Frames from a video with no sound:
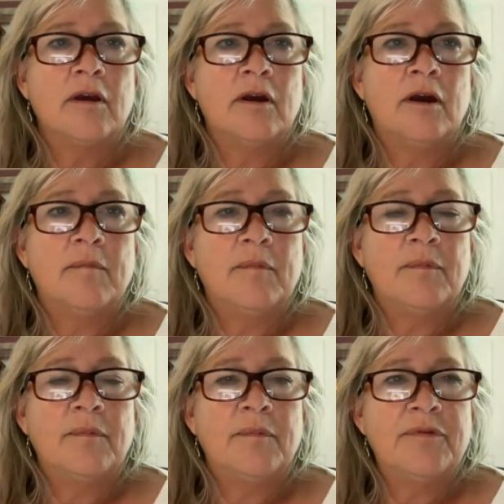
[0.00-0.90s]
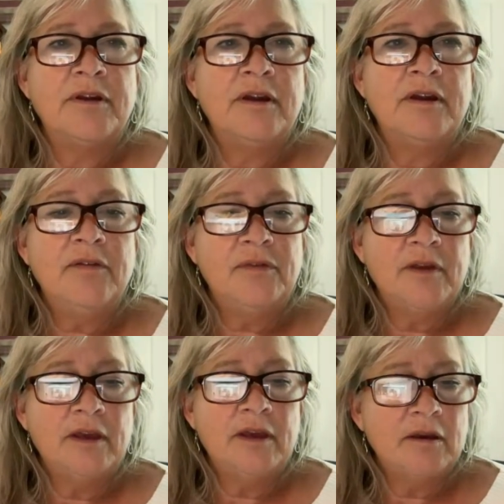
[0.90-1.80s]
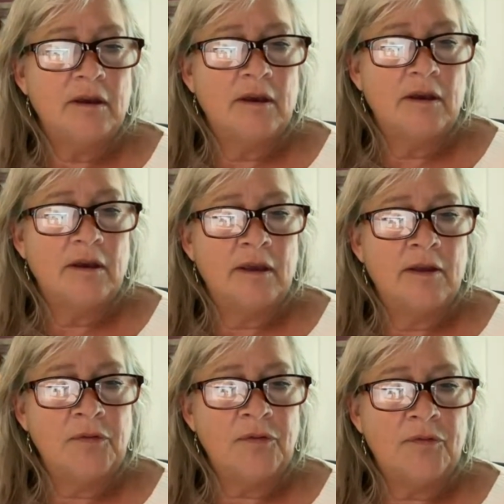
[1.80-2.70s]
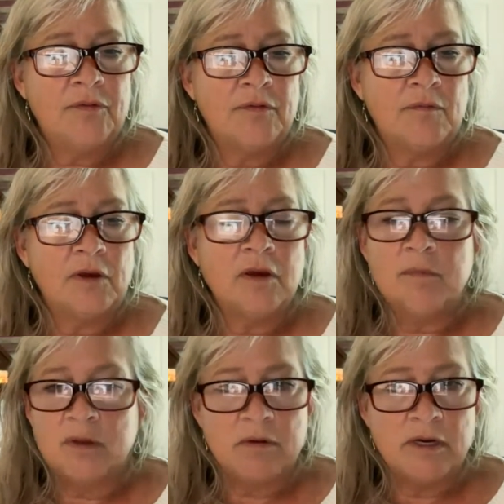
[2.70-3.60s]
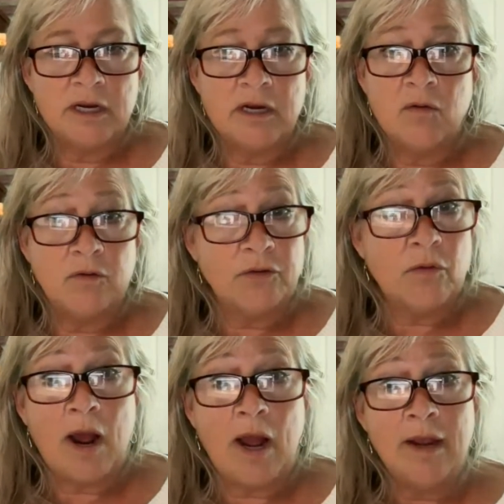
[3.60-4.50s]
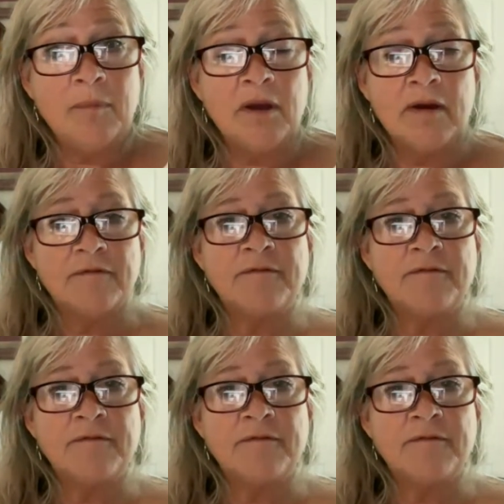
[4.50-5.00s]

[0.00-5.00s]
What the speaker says: The next thing is community or tribe.